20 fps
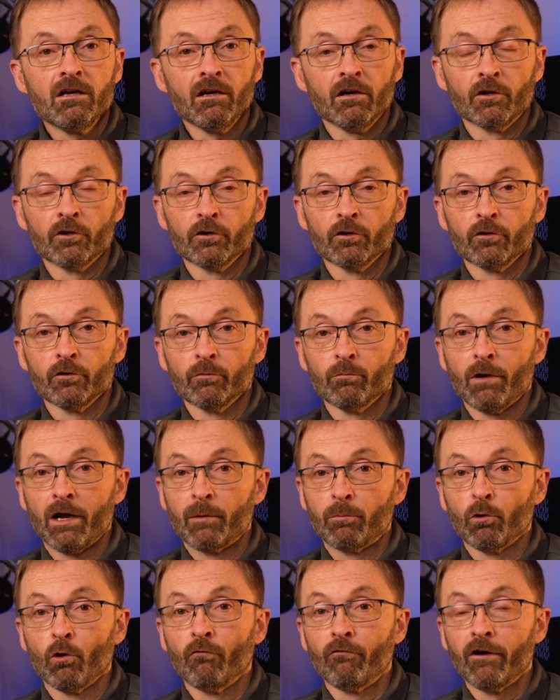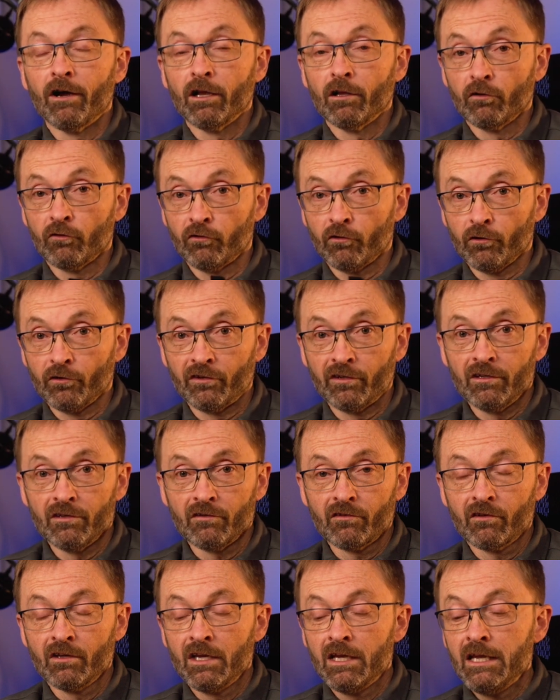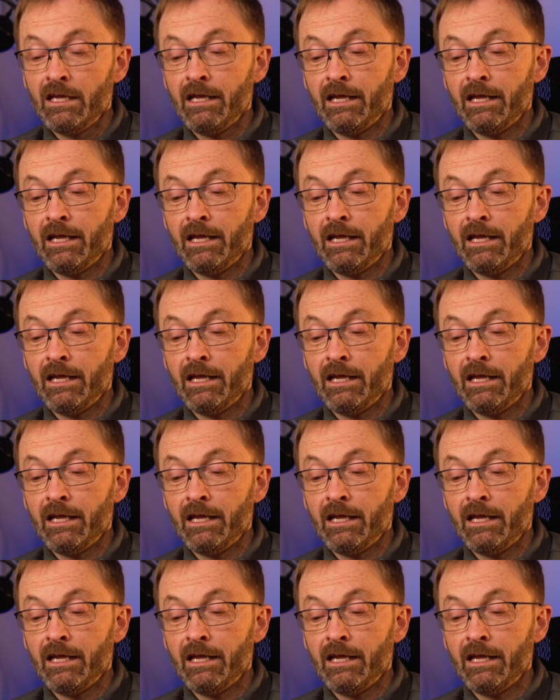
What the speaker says: under my profile Xerxes.